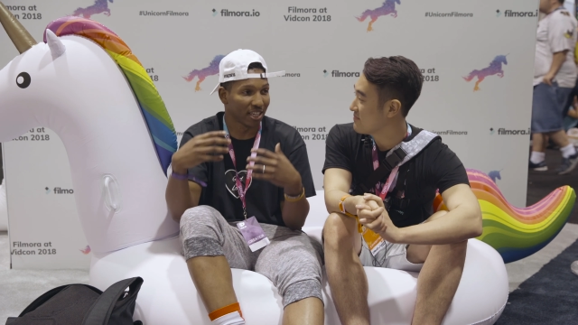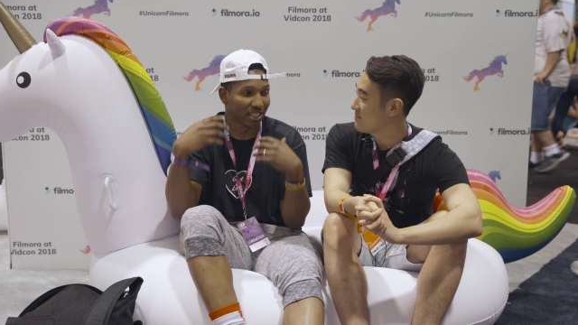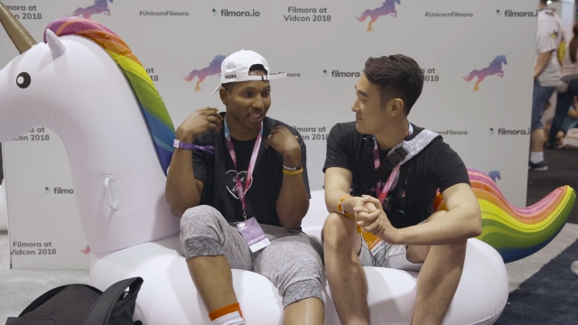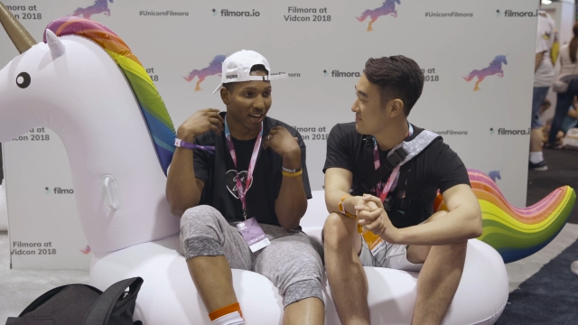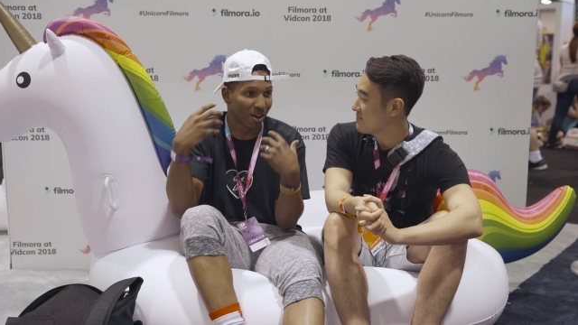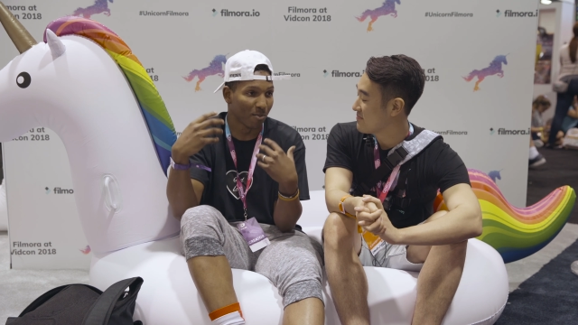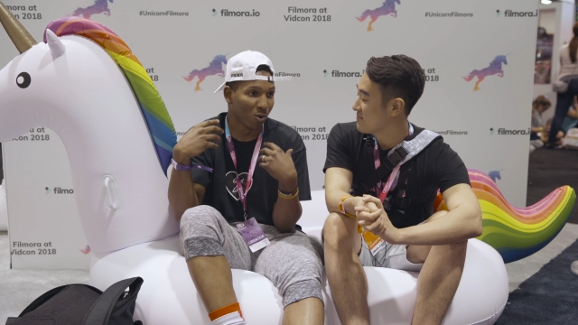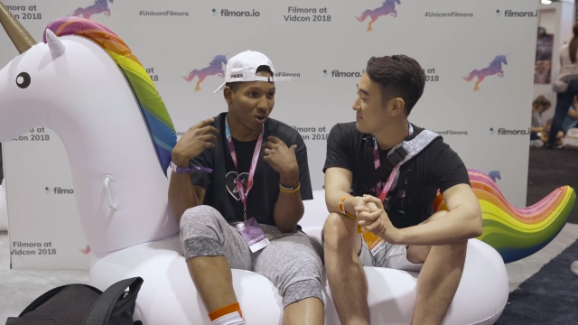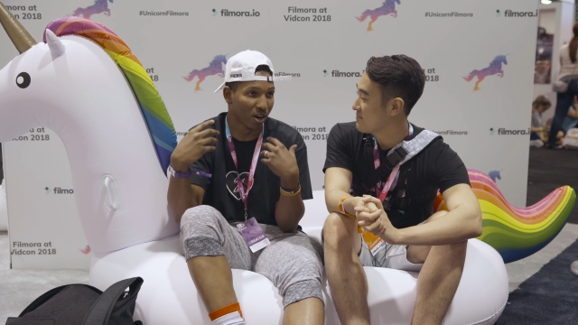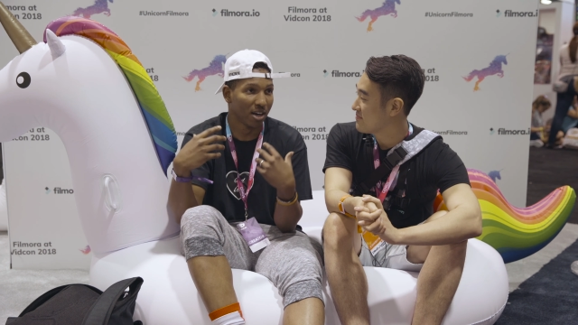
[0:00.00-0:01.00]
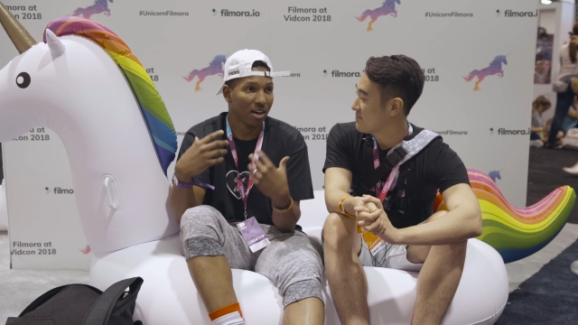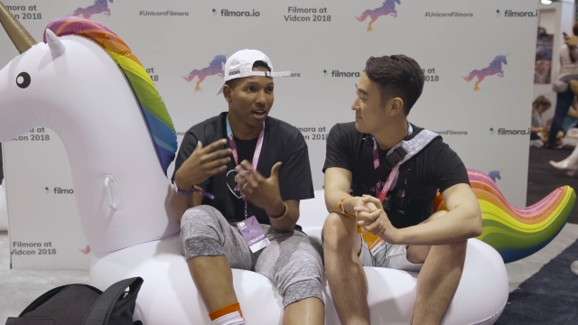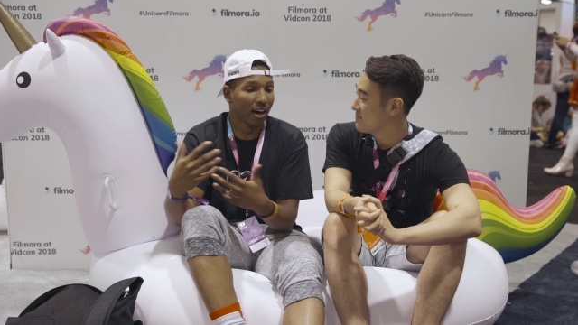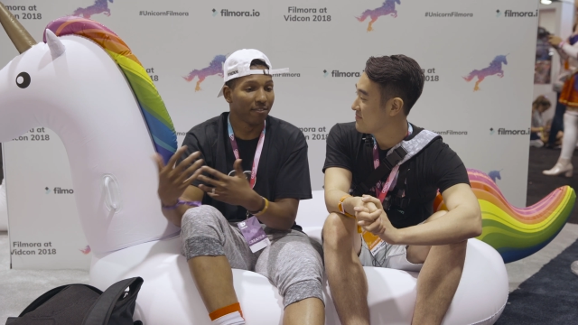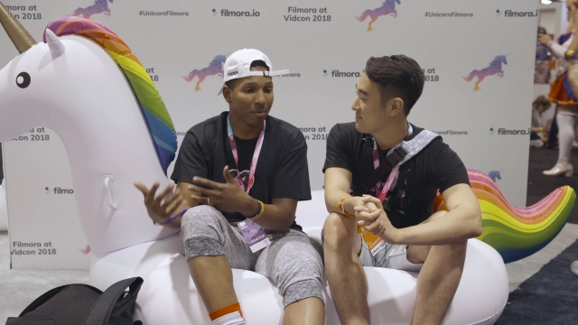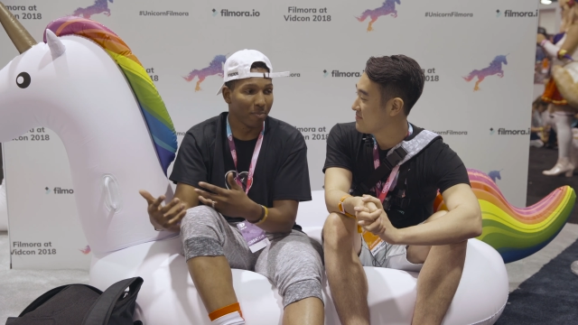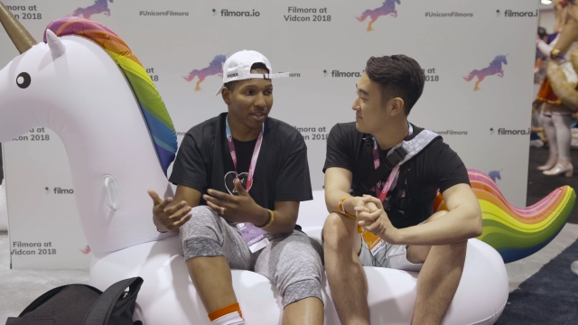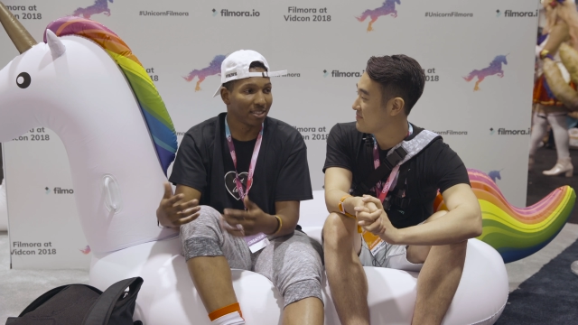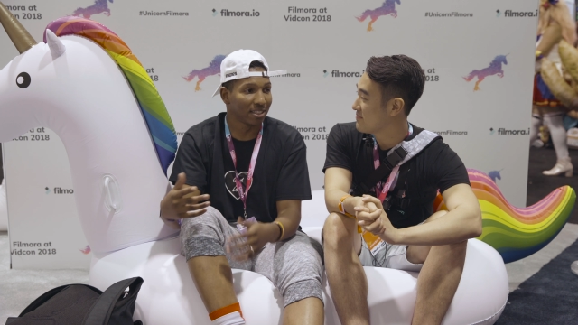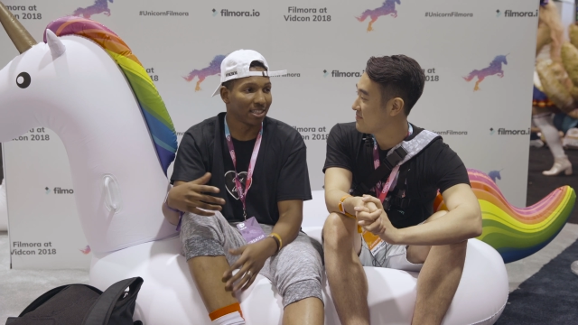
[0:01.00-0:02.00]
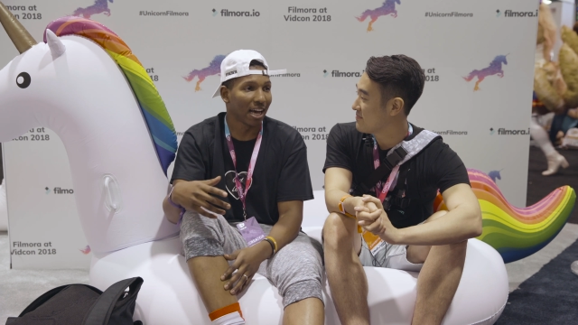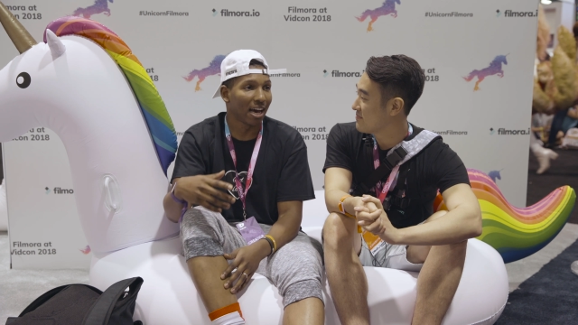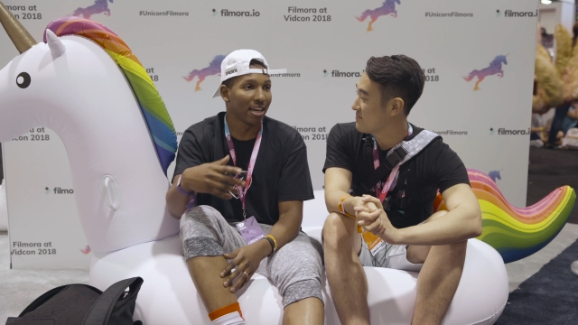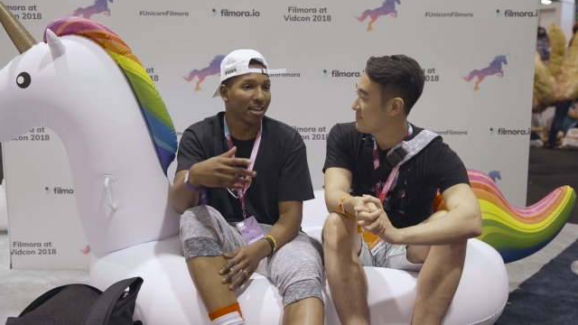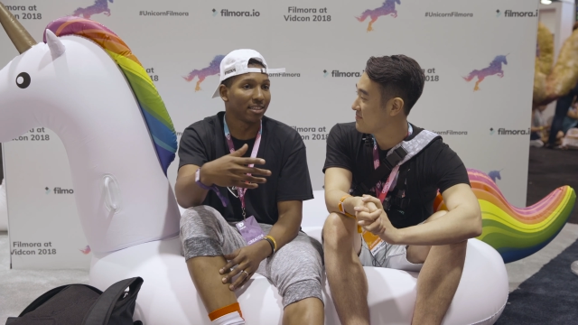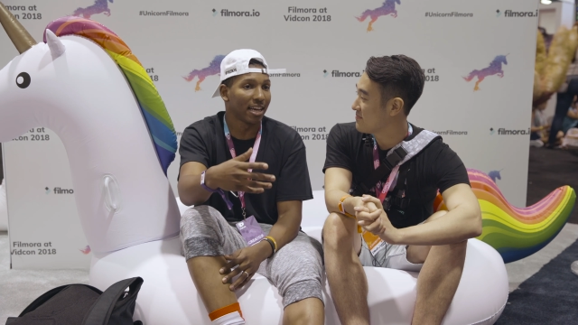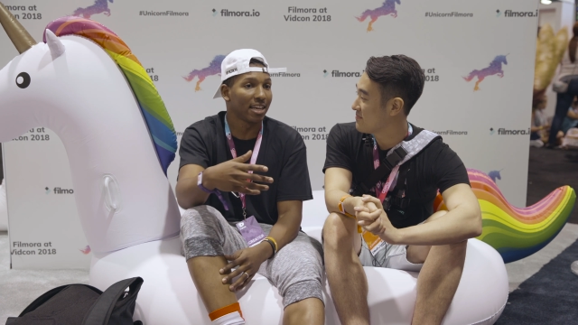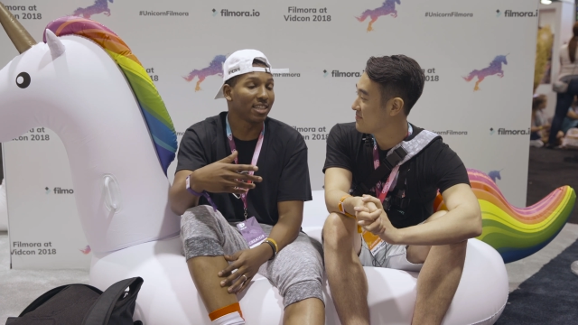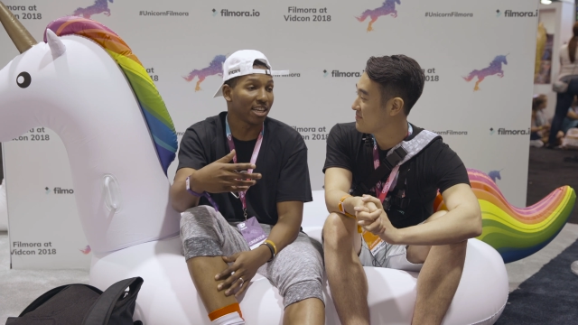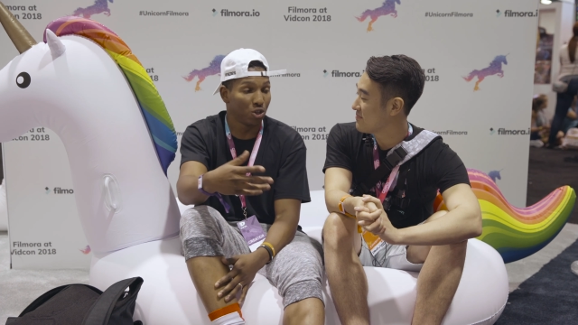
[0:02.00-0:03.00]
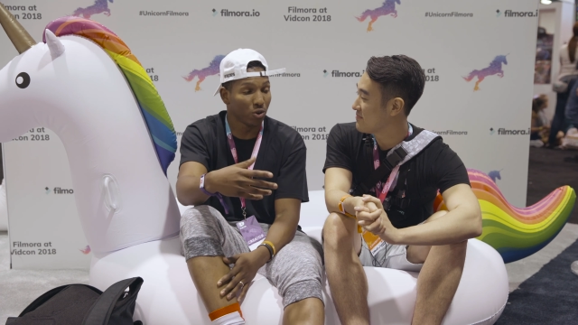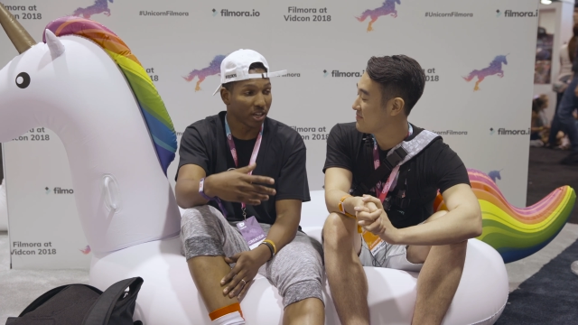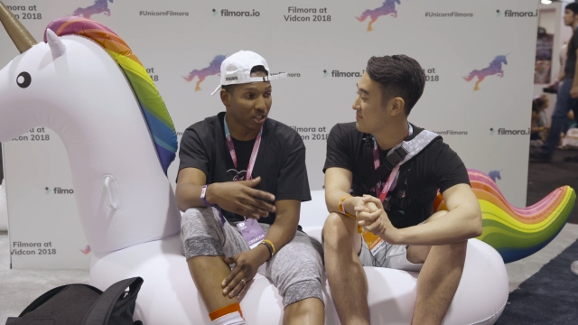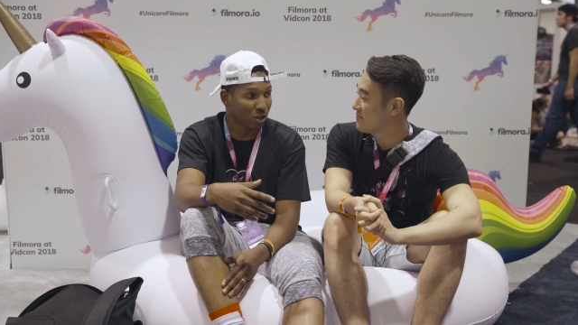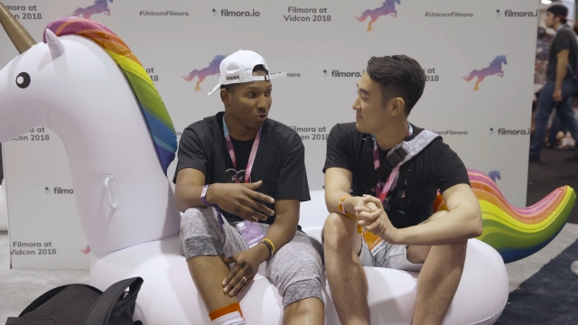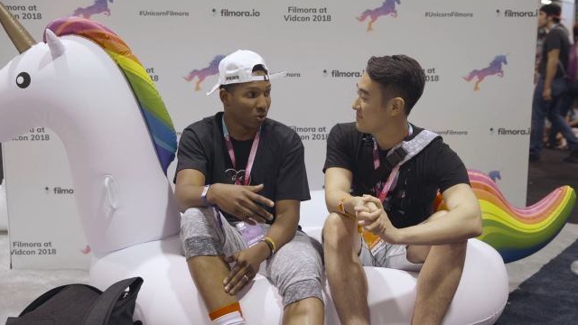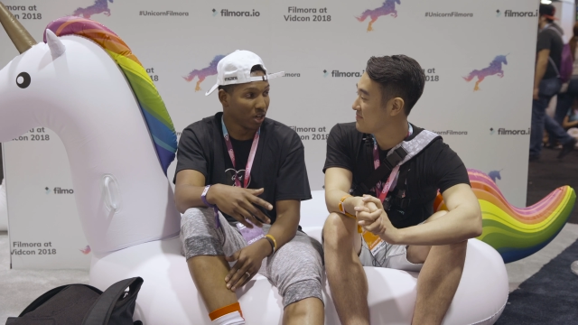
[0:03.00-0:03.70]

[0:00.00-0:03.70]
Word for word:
Speaker 1: get to learn more of the business side and things that you can do